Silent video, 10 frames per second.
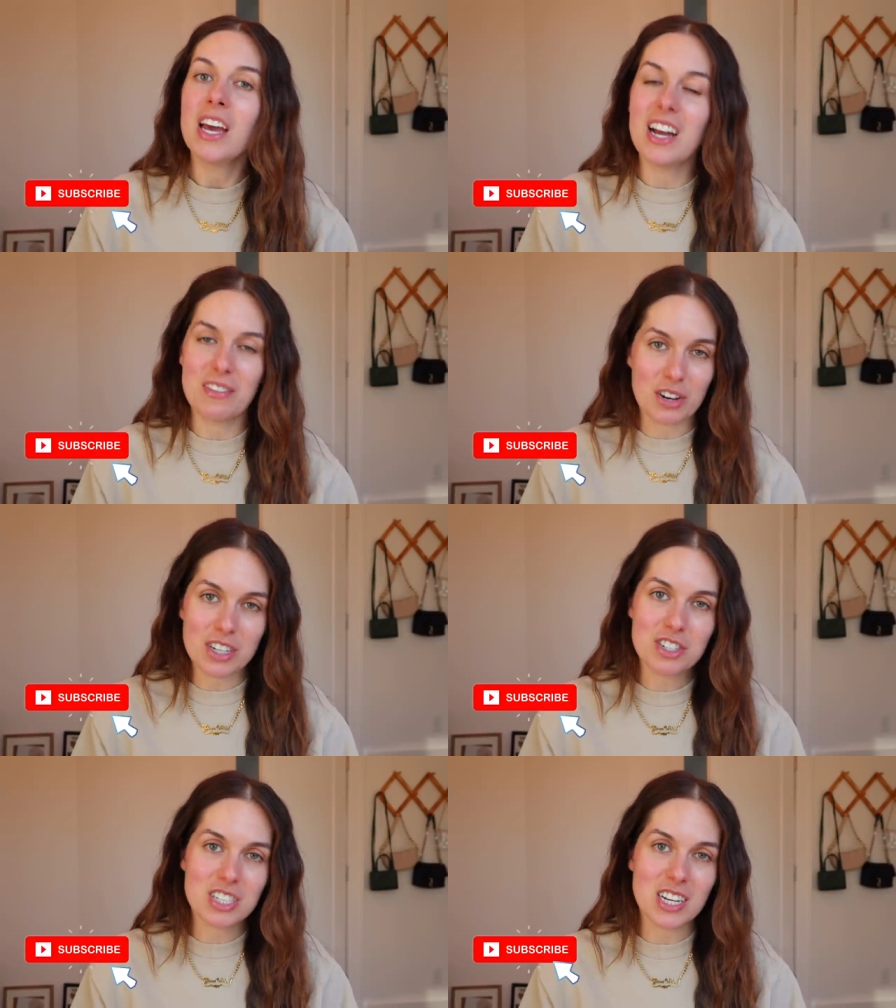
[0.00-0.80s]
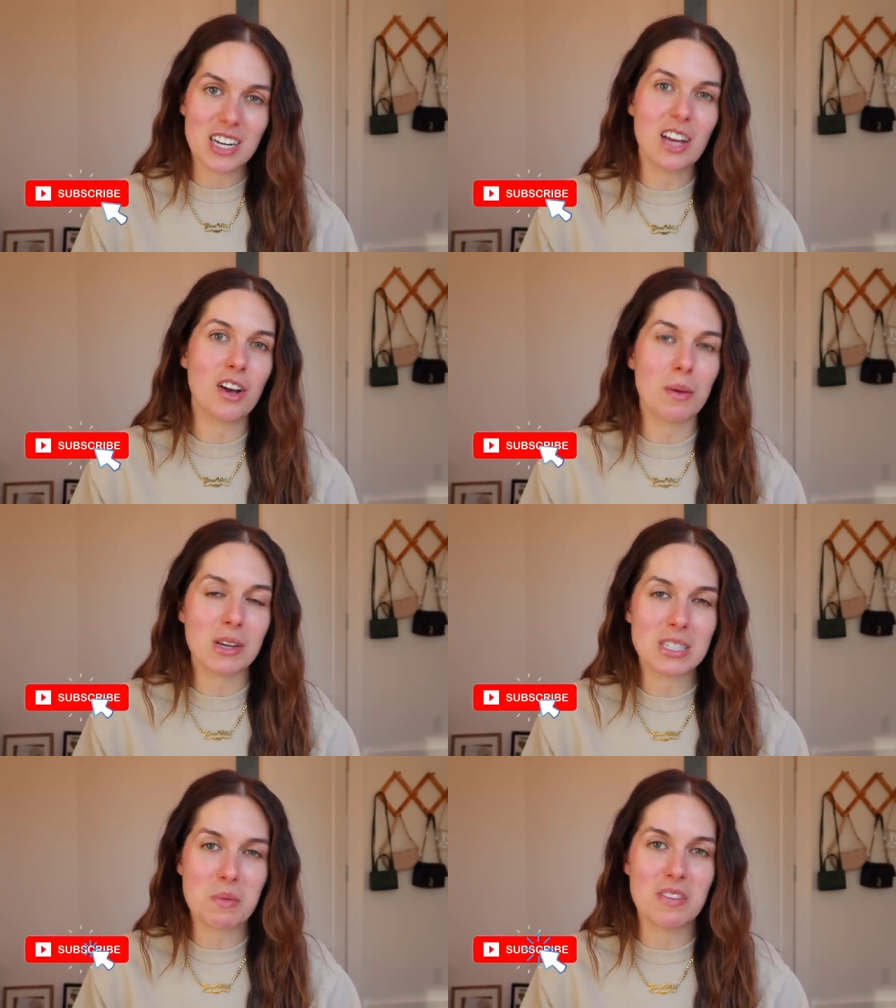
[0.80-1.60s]
And if you're interested in hearing
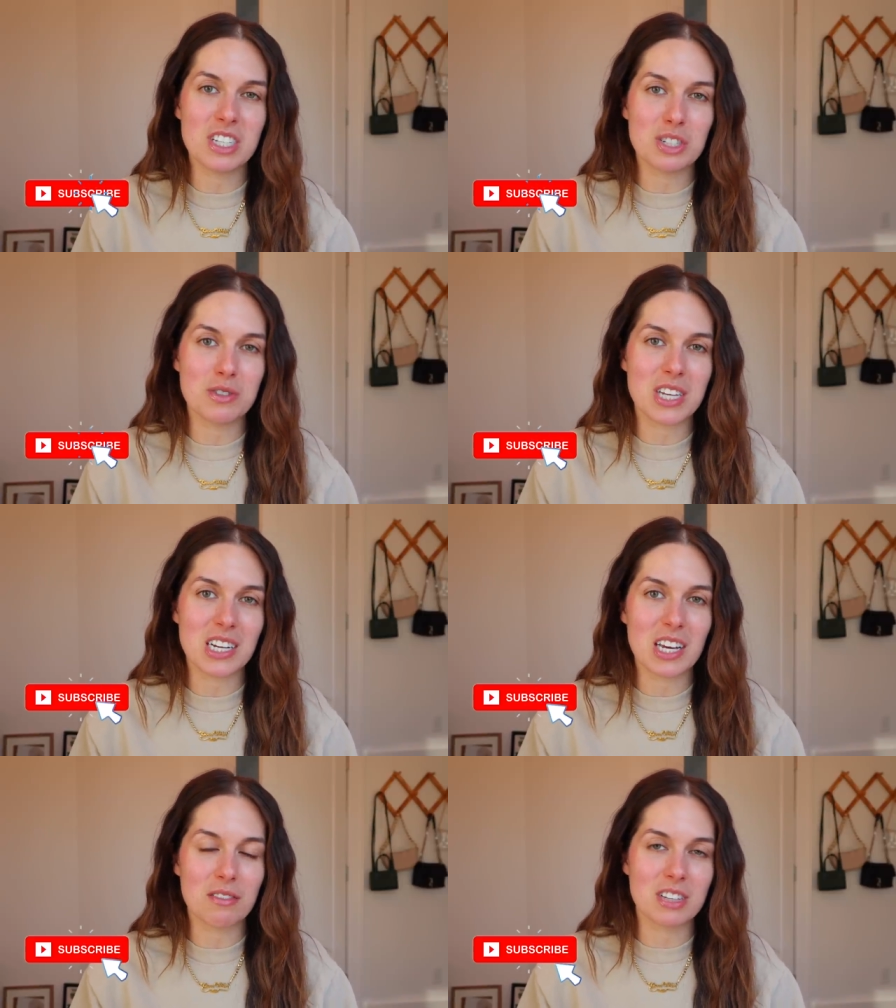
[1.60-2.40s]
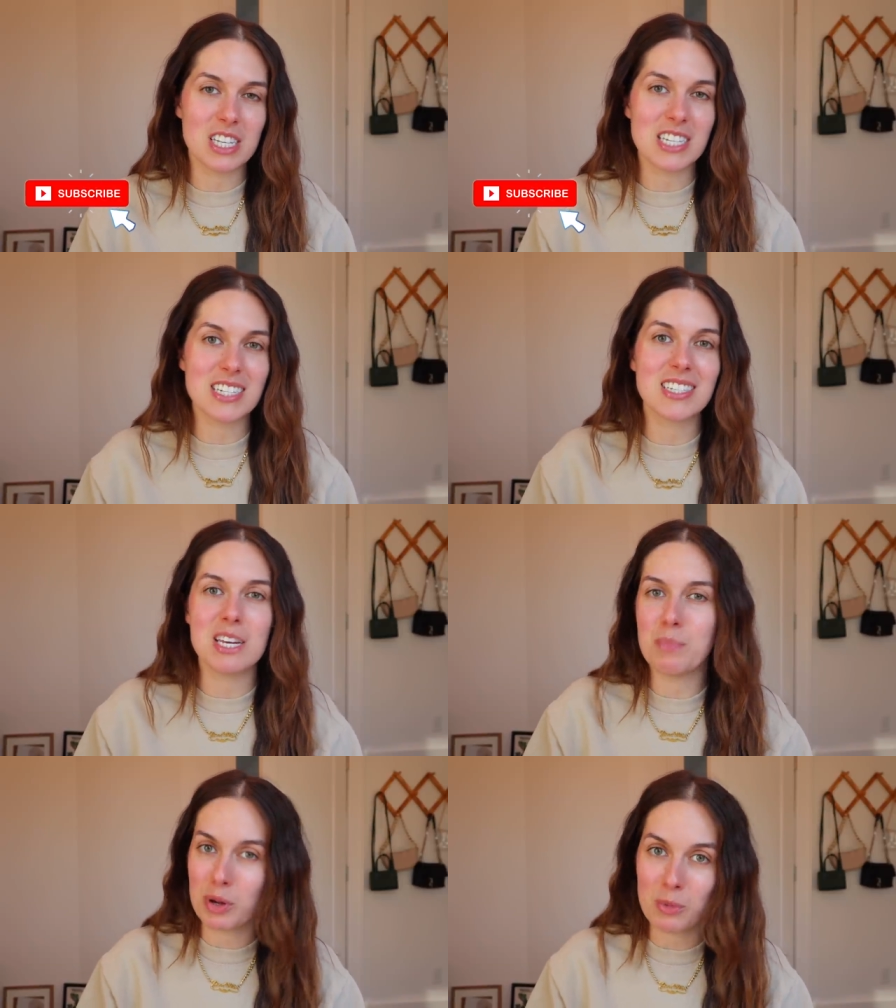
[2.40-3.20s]
about some of these new skincare releases,
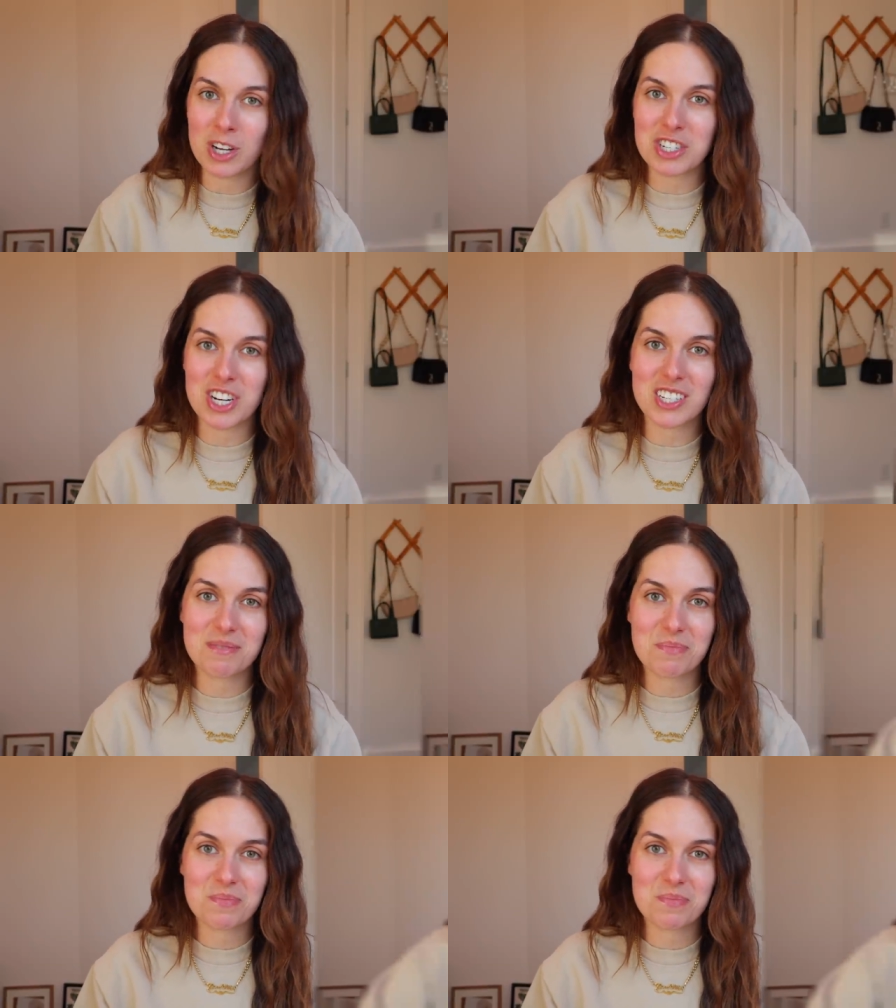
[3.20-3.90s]
keep on watching.